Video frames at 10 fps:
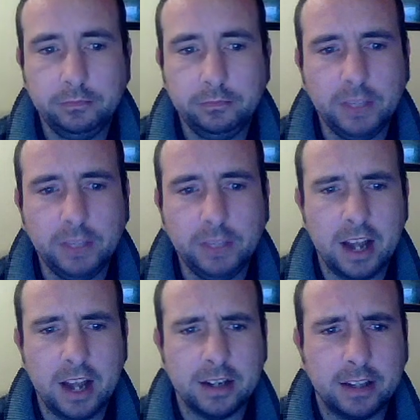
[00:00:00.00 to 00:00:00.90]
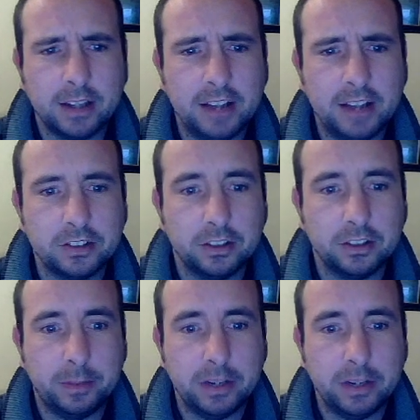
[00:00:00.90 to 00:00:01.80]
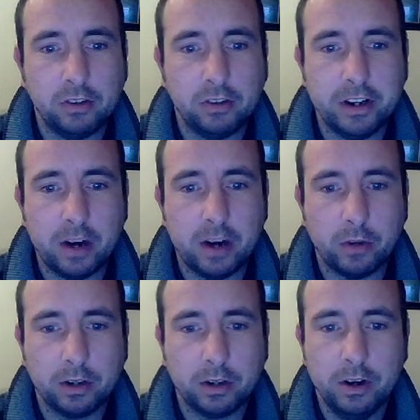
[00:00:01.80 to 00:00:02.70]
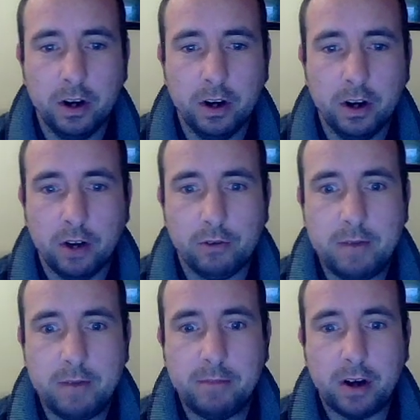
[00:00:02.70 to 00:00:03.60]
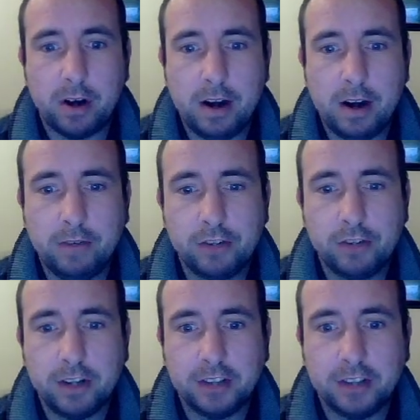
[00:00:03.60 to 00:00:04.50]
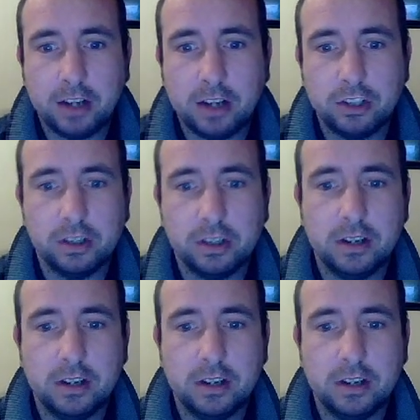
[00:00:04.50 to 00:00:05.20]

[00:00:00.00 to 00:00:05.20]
attack against the Bitcoin network. Remember, every transaction is